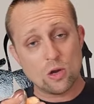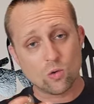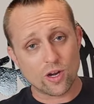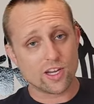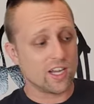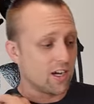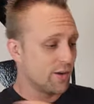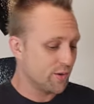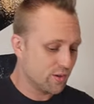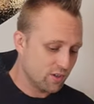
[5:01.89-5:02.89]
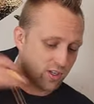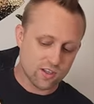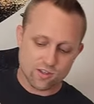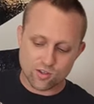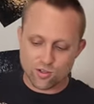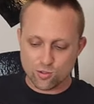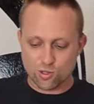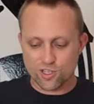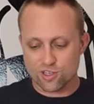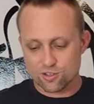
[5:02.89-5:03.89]
right now, the new
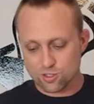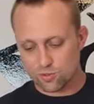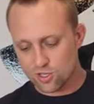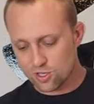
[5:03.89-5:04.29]
leader. So we're